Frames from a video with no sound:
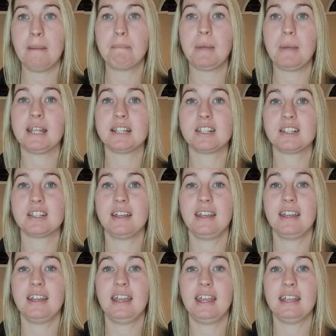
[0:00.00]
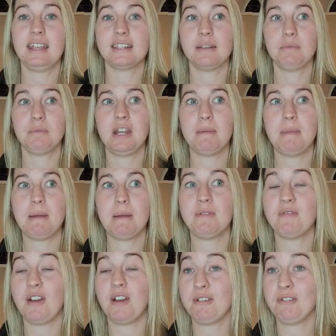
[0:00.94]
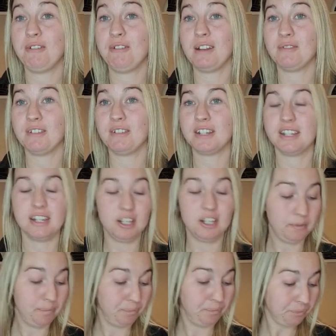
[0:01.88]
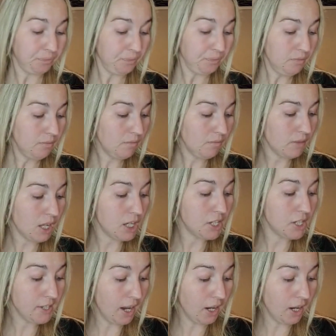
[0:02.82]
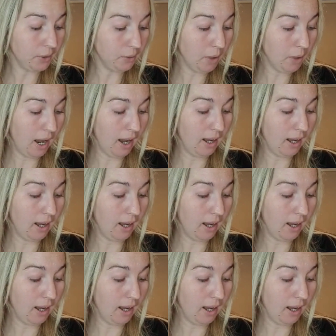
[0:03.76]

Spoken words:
but it's something that may be very relevant to you. So